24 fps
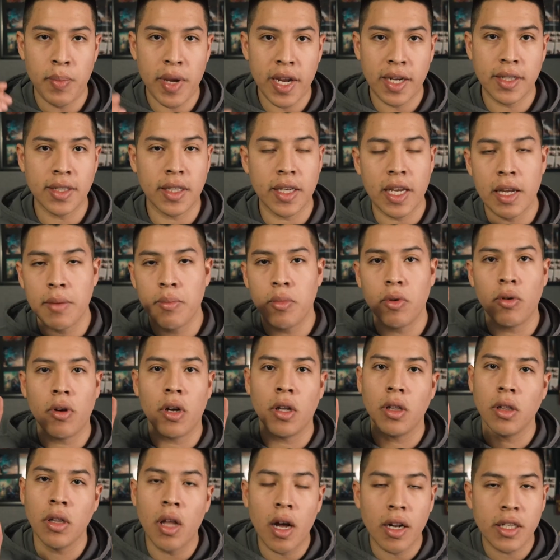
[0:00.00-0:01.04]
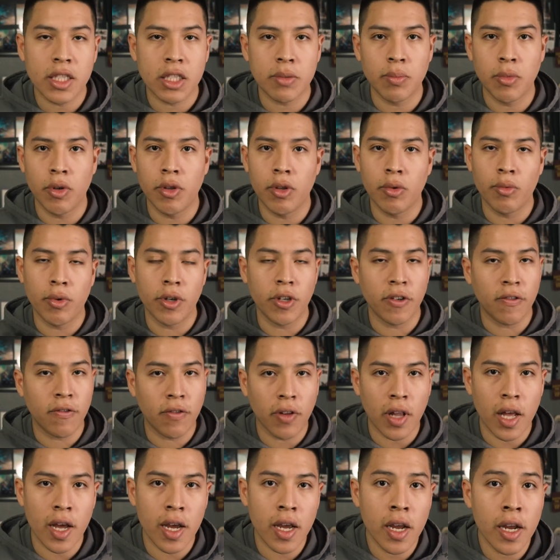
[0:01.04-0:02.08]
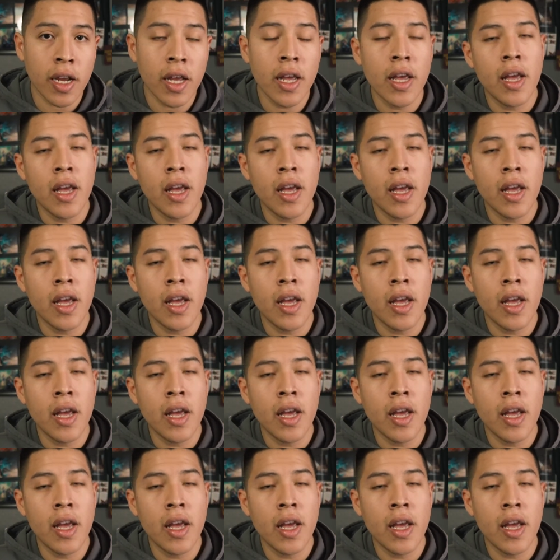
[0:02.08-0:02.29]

makes the gimbal a lot smoother when you're flying.